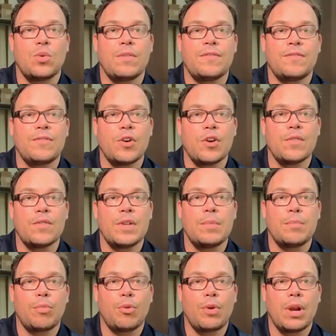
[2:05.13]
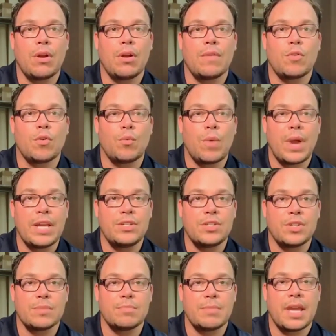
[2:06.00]
fervent prayer of a
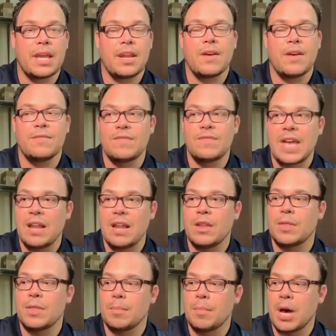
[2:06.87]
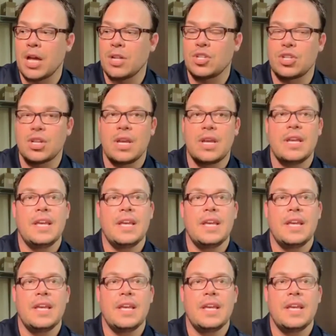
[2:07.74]
righteous man availeth much